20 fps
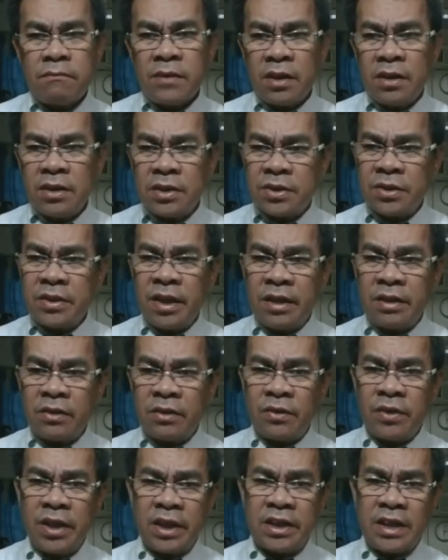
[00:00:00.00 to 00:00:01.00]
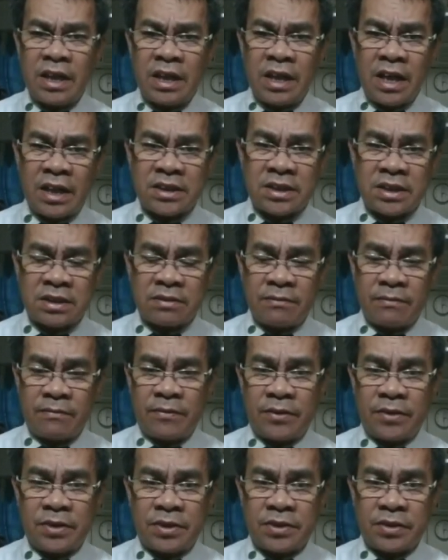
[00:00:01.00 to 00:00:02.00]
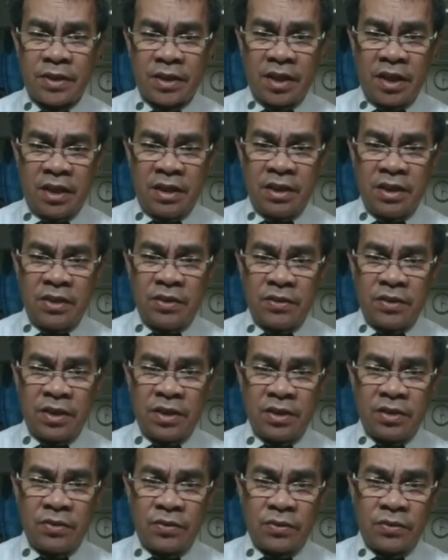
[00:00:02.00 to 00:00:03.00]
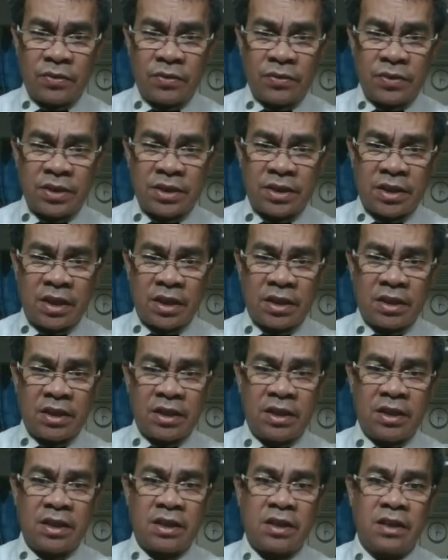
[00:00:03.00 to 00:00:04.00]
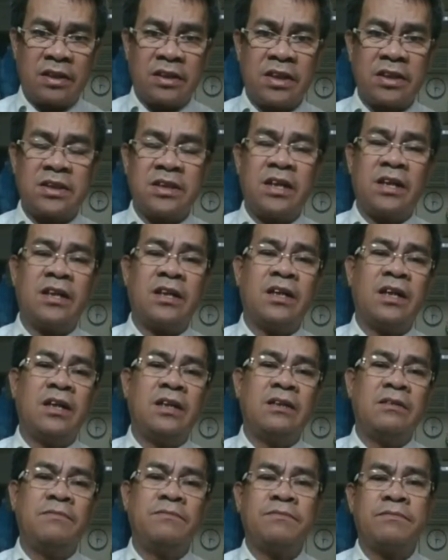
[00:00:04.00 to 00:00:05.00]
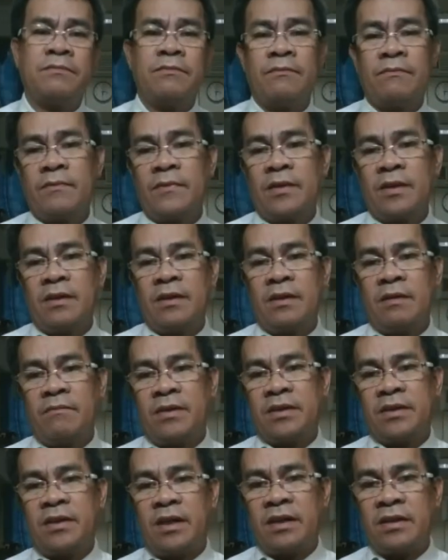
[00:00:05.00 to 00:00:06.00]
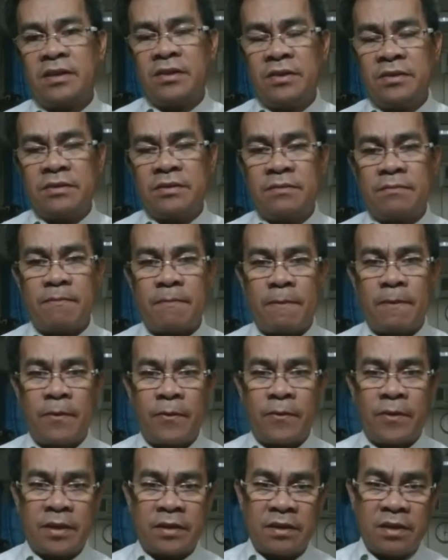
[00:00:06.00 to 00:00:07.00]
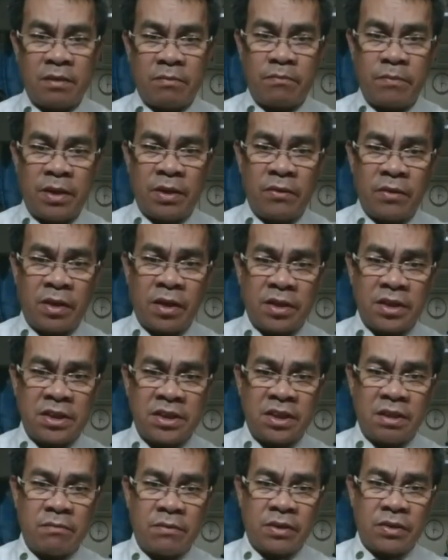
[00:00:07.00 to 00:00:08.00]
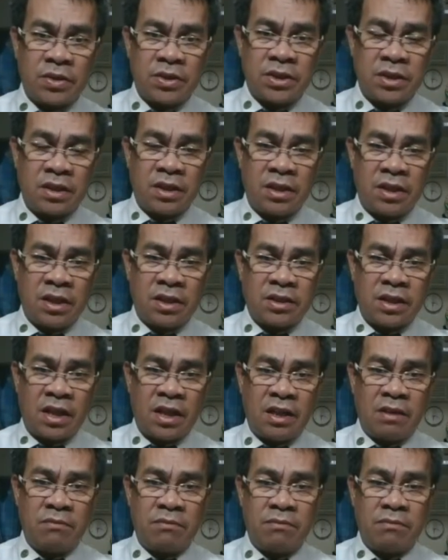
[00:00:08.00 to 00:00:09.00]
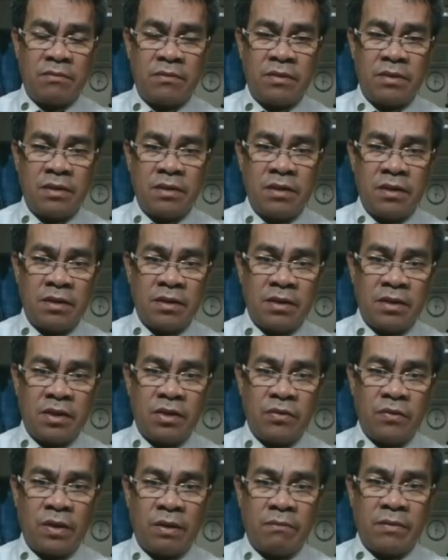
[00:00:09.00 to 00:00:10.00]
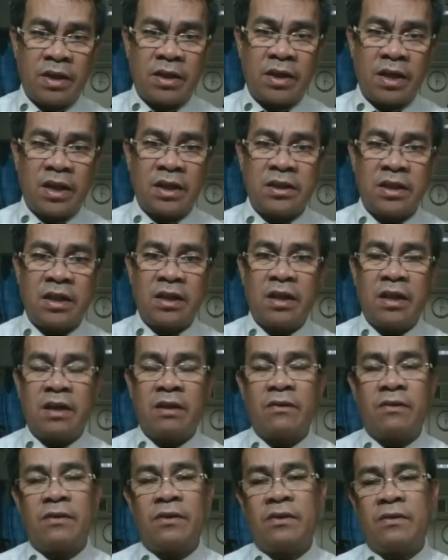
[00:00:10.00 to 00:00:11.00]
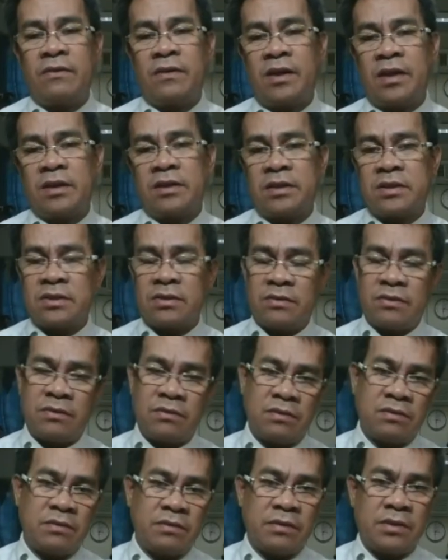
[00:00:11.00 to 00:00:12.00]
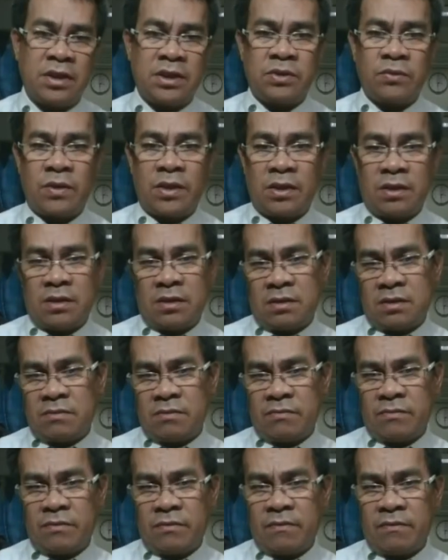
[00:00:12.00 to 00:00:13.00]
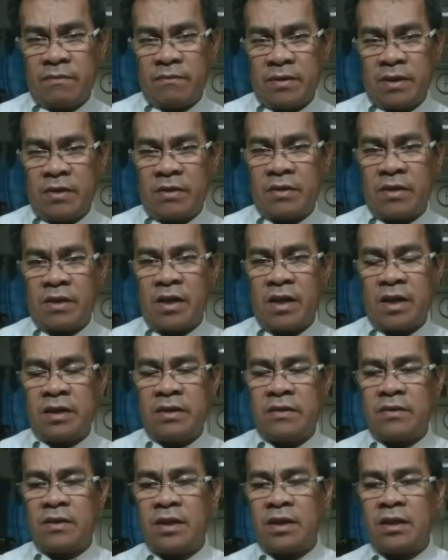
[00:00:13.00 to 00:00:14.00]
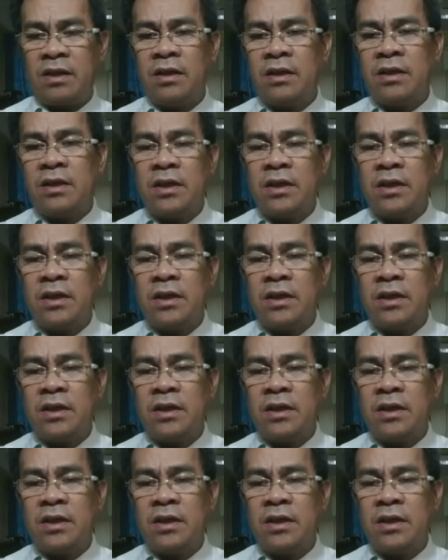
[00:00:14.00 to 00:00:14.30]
So then connect the last force. Again, you need to construct the Cartesian again. But take note, do not depend on Cartesian because anytime you will be creating error in that. So this will be our guide only.